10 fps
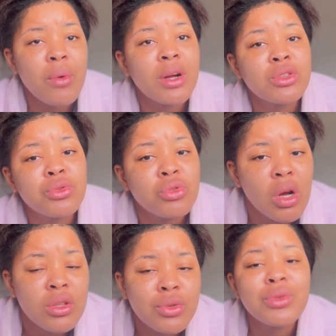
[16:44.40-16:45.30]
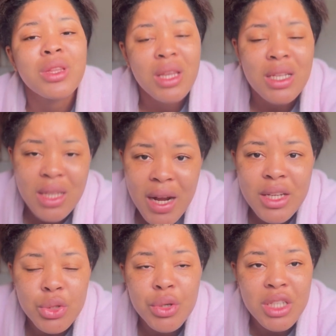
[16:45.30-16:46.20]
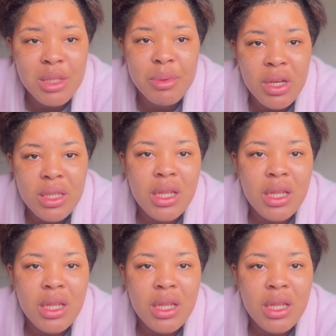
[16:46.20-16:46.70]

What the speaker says: not do the things that I enjoy just because the